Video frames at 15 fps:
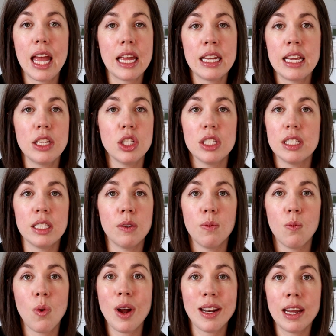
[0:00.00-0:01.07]
And he just
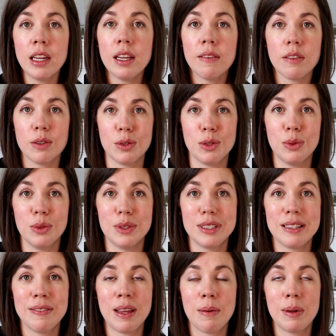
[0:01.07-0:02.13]
didn't want any of those tools,
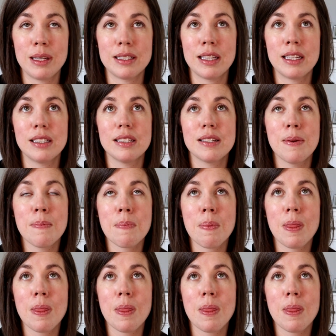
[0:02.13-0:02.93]
if that makes sense.